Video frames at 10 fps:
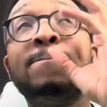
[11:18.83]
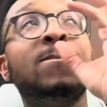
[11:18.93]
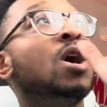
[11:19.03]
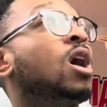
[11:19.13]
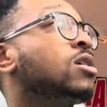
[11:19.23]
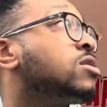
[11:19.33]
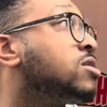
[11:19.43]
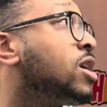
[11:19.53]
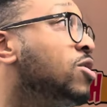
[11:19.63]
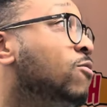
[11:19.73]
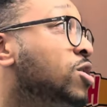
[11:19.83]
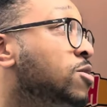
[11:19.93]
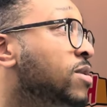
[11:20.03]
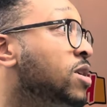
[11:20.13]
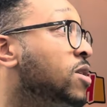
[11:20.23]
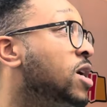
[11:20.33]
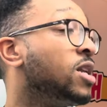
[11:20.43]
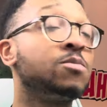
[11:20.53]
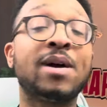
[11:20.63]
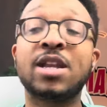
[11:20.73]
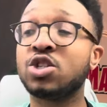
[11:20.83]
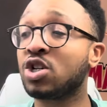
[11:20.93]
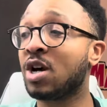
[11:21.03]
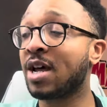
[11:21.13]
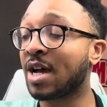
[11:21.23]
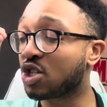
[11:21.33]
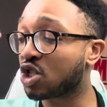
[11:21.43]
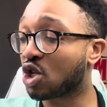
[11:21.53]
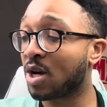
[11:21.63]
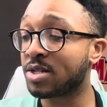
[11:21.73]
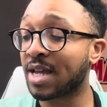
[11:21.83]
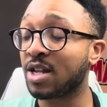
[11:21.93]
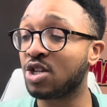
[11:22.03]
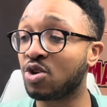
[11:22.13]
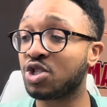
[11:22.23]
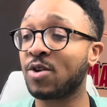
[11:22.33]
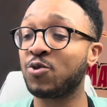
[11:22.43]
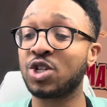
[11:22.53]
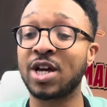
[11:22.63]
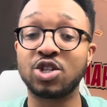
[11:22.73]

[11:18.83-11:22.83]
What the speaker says: I don't even want to speak. This manager, I just don't understand how you go to Sheffield United.